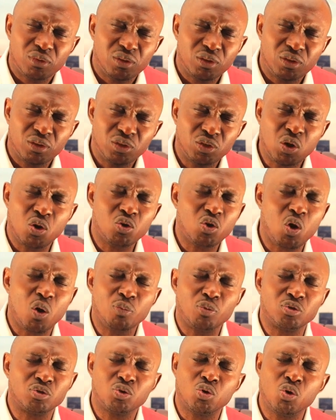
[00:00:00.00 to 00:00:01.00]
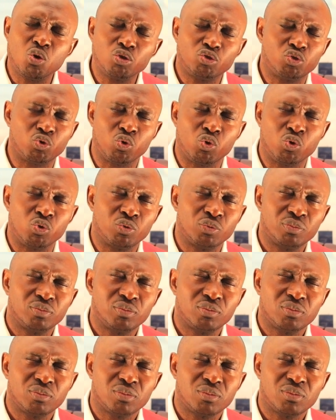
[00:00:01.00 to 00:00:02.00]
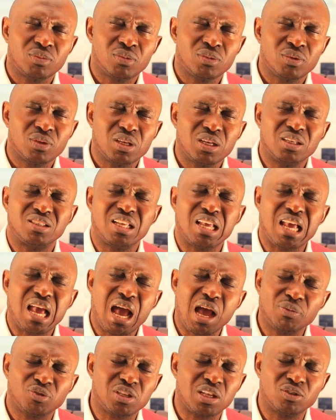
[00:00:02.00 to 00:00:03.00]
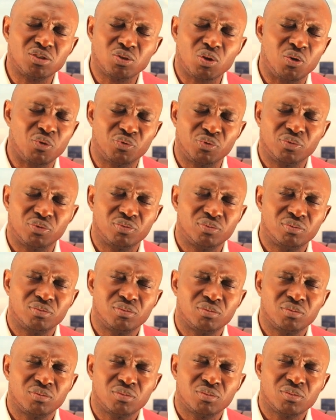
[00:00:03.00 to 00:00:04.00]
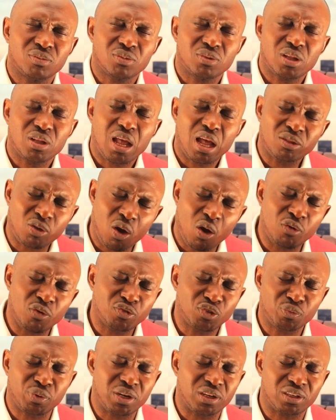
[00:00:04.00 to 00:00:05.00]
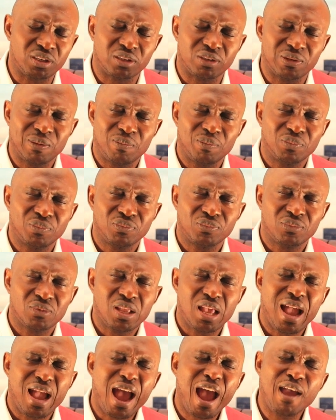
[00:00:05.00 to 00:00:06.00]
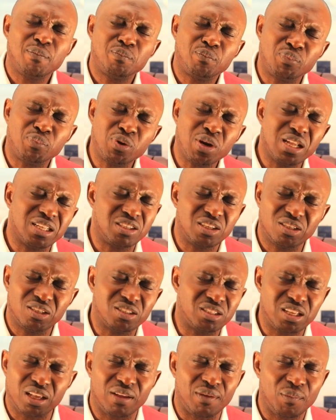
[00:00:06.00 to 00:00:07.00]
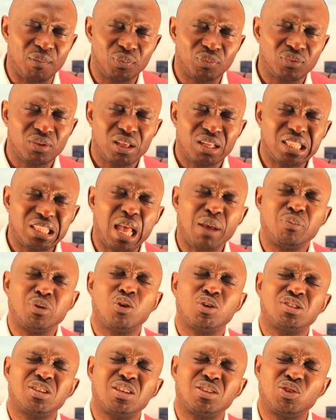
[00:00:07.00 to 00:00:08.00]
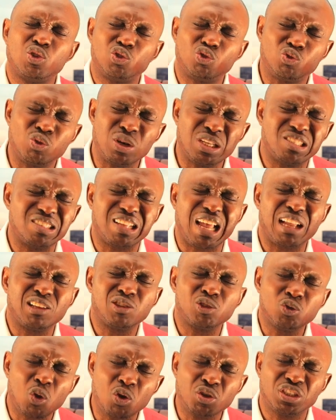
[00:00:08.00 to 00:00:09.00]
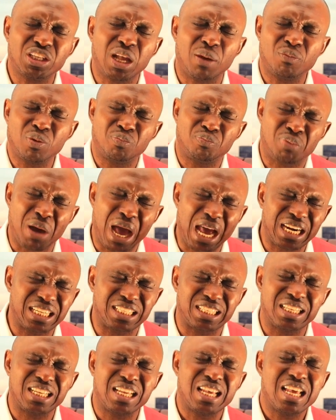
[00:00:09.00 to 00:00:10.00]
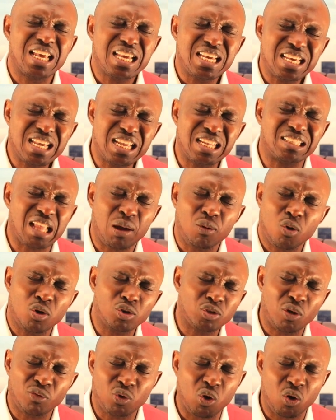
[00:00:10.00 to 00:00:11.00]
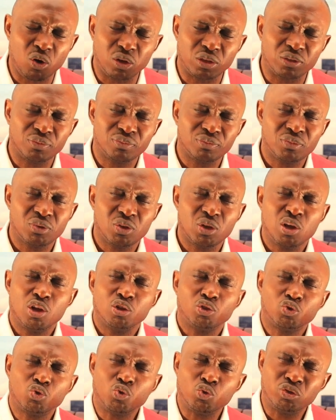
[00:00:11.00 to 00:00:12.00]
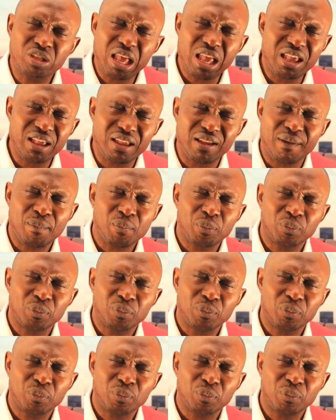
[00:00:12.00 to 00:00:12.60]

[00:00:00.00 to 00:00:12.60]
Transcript: young couples go through is the absence of an offspring. I pray this day that because it is written that none shall be barren in the word of God, today